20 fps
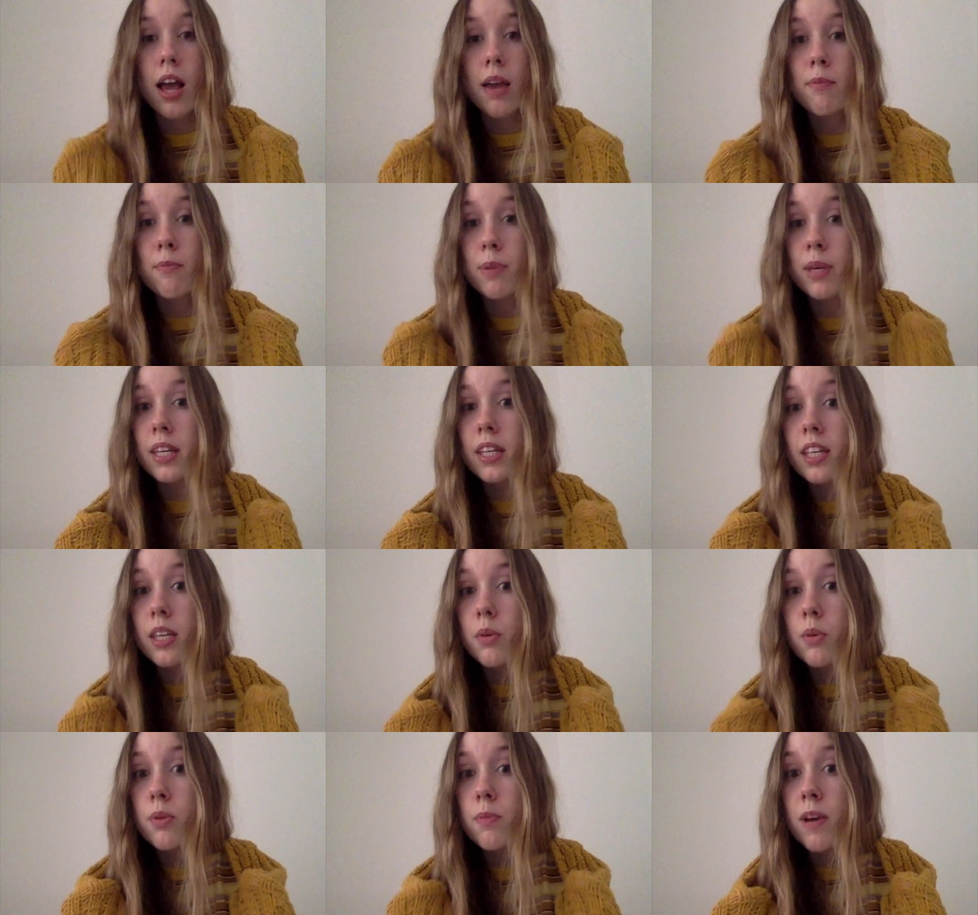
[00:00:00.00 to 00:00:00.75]
I'm
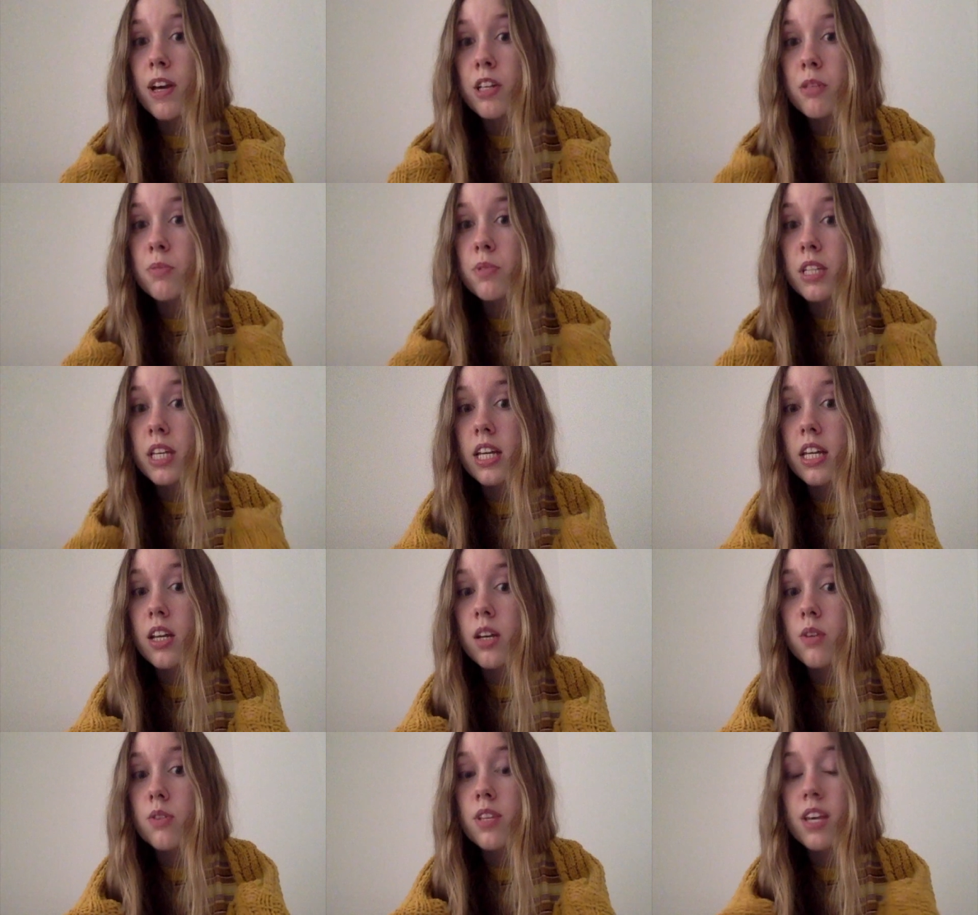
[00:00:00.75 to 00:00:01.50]
picky with mashed
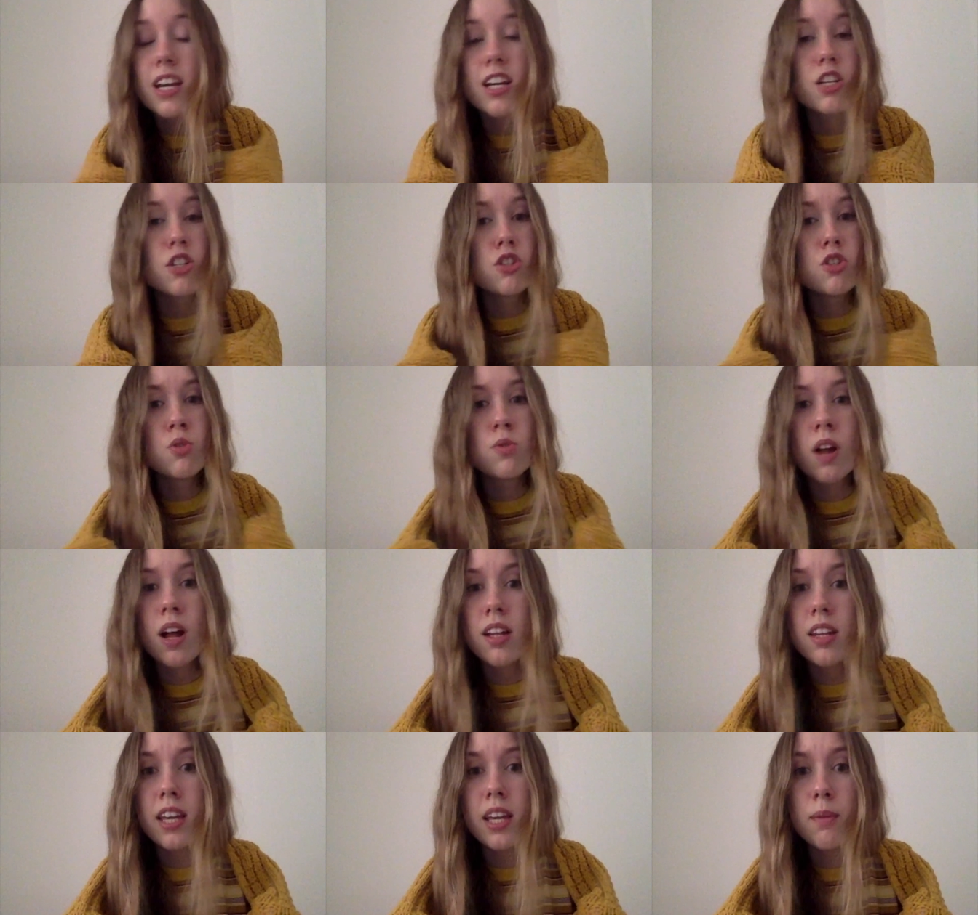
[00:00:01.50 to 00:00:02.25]
potatoes. Do
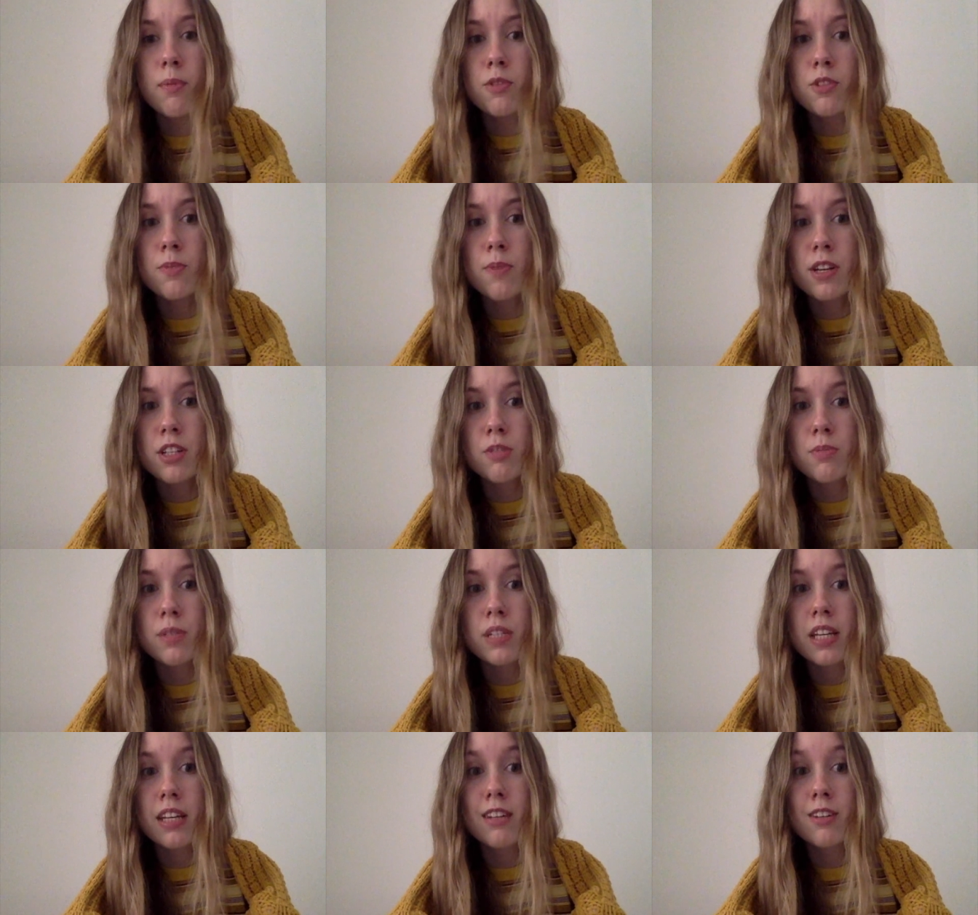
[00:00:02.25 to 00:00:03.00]
not like most mashed
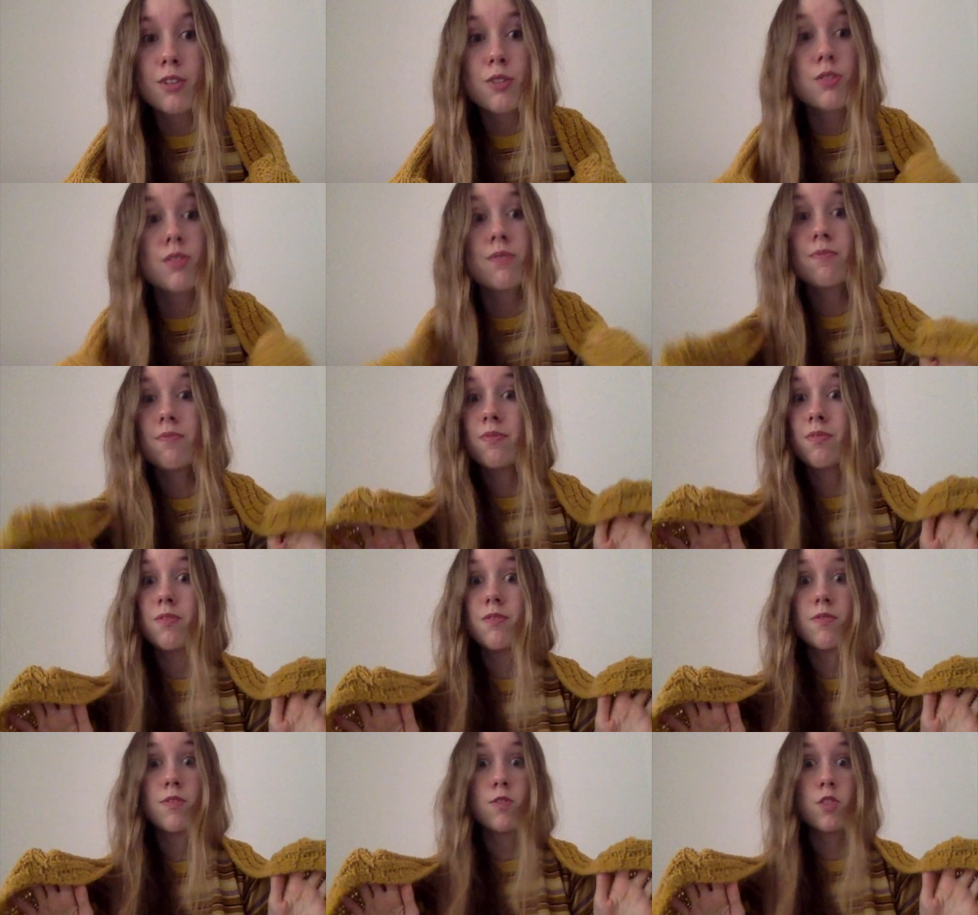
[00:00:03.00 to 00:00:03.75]
potatoes.
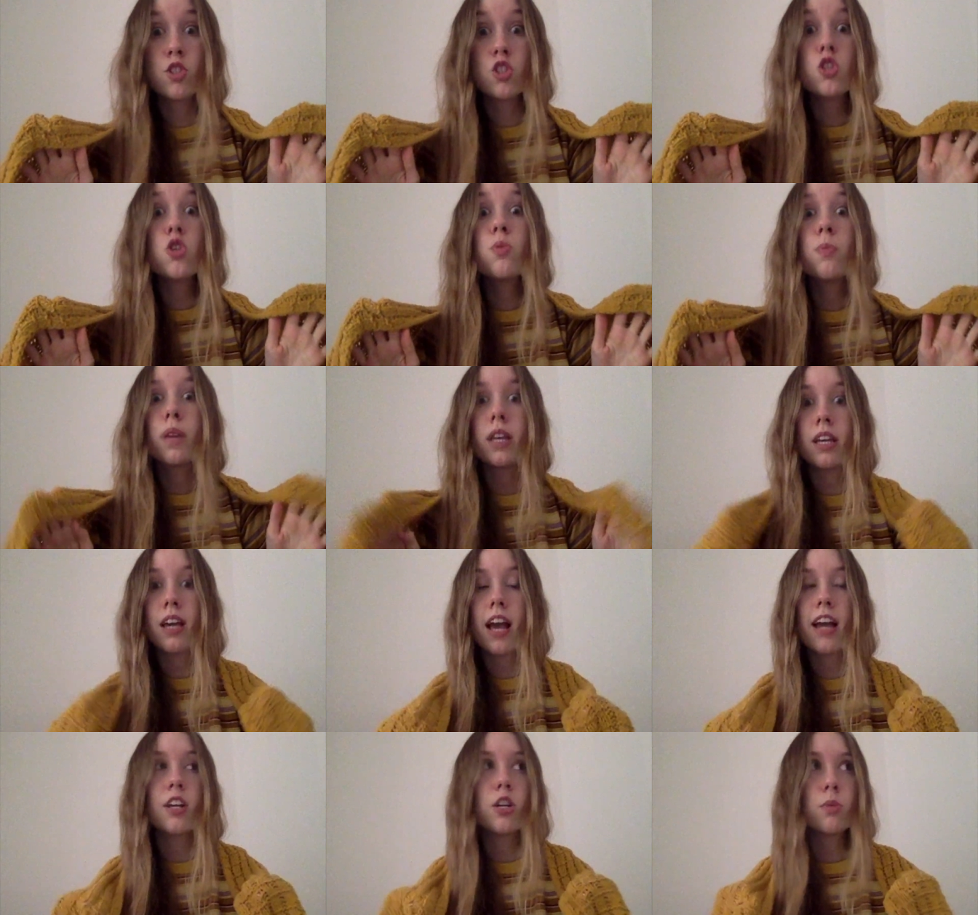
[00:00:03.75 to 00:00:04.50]
Sue
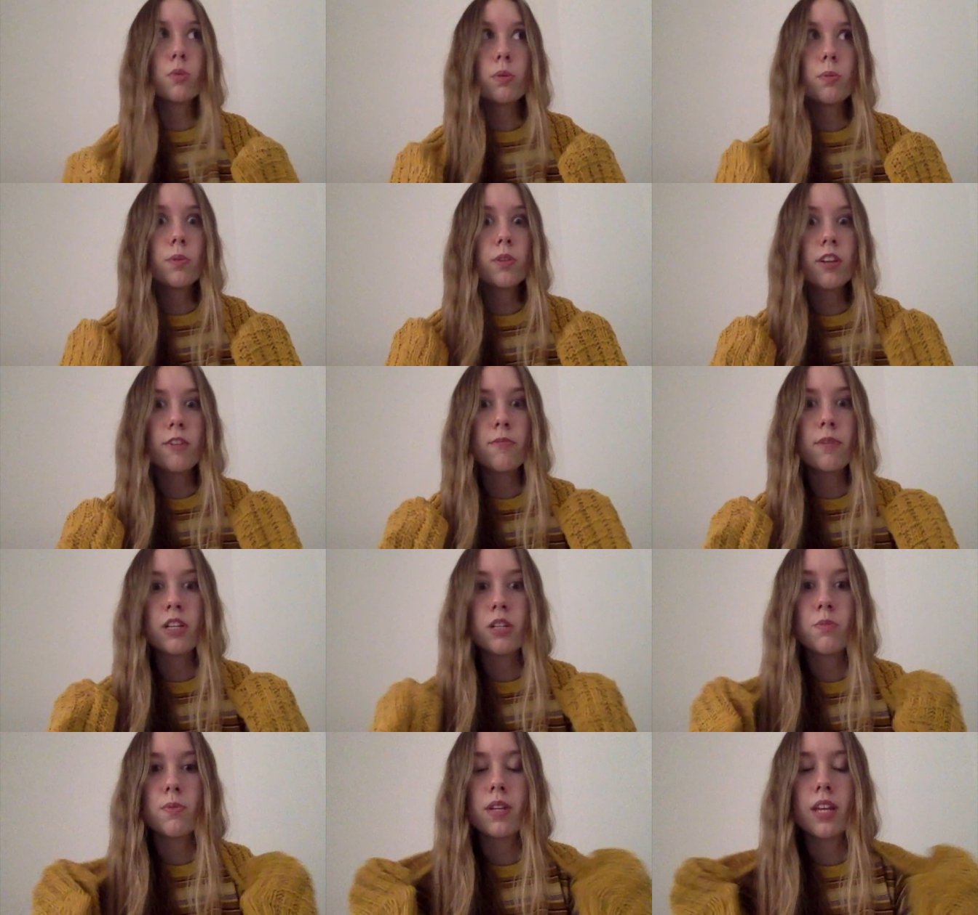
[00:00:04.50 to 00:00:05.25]
me. I know people love
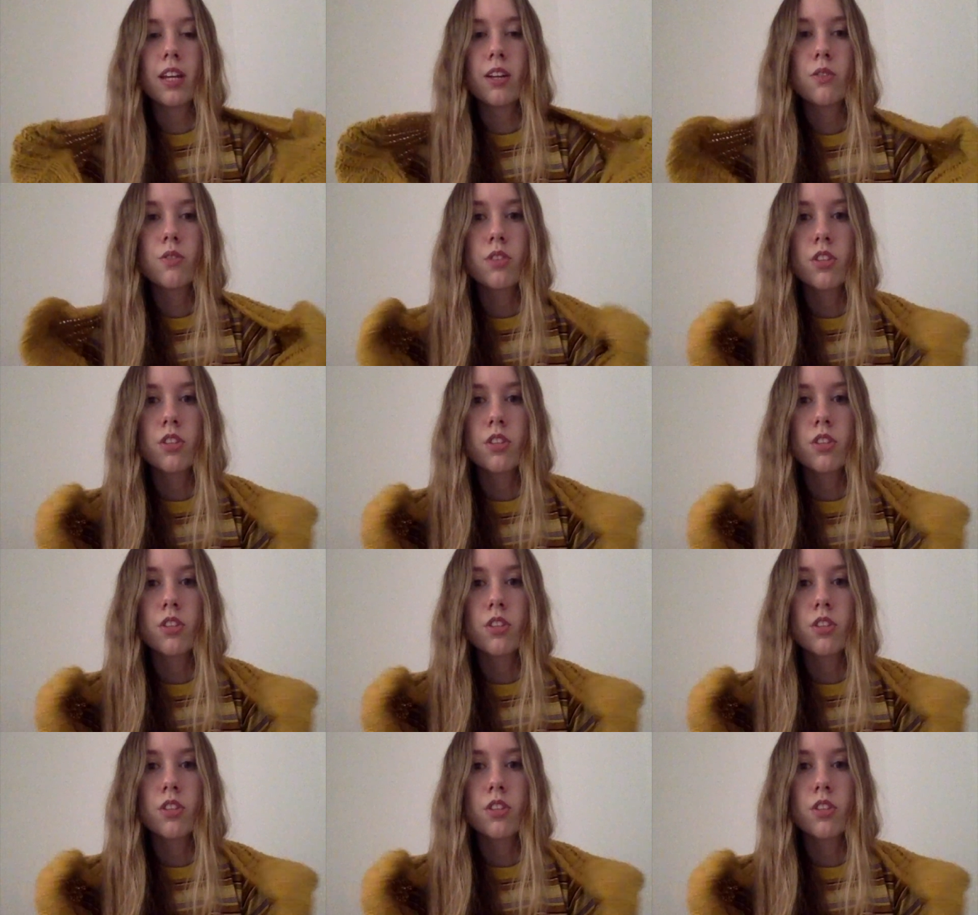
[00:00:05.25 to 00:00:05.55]
mashed potatoes.